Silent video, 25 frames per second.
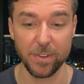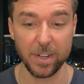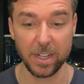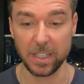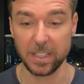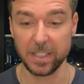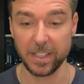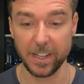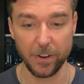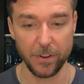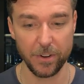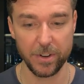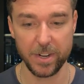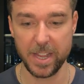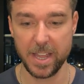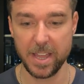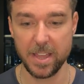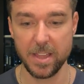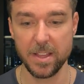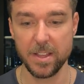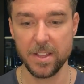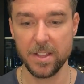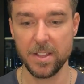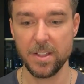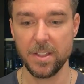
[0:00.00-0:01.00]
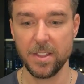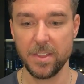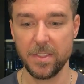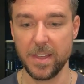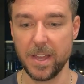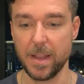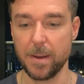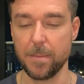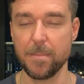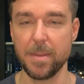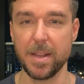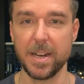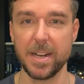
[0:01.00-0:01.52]
clarity
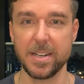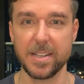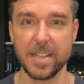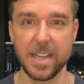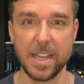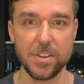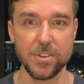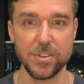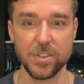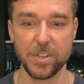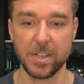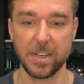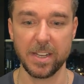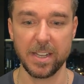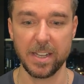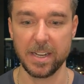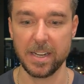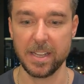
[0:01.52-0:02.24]
that meditation can